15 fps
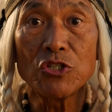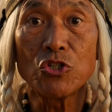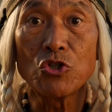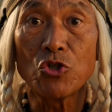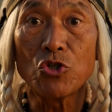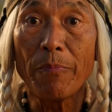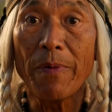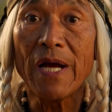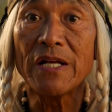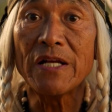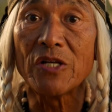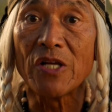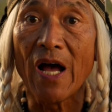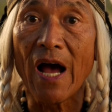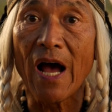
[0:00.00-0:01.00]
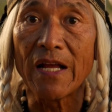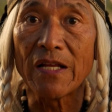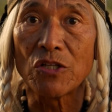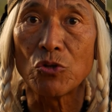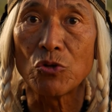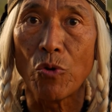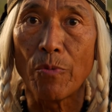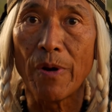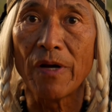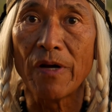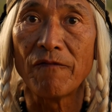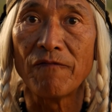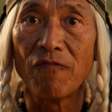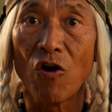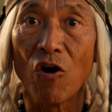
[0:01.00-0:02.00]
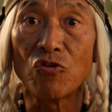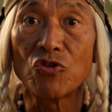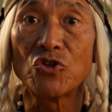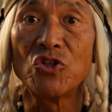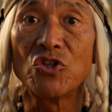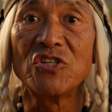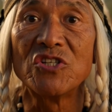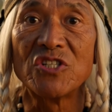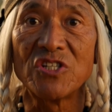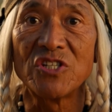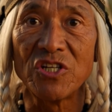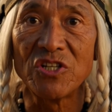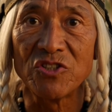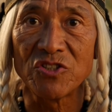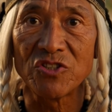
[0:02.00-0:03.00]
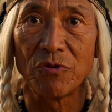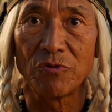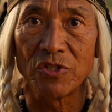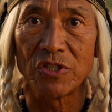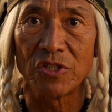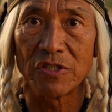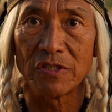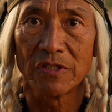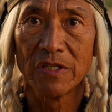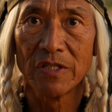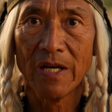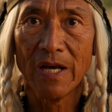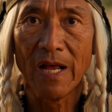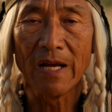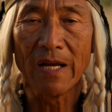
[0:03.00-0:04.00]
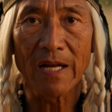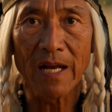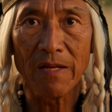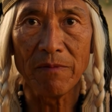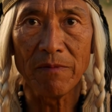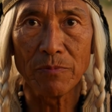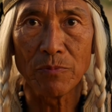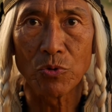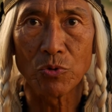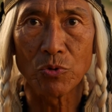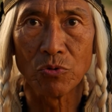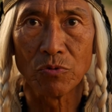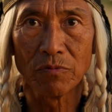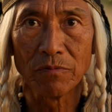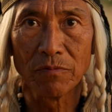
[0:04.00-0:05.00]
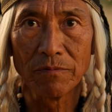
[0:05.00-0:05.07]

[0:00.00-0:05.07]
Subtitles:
dramani kai by false UTC assumptions, hiding a deeper truth.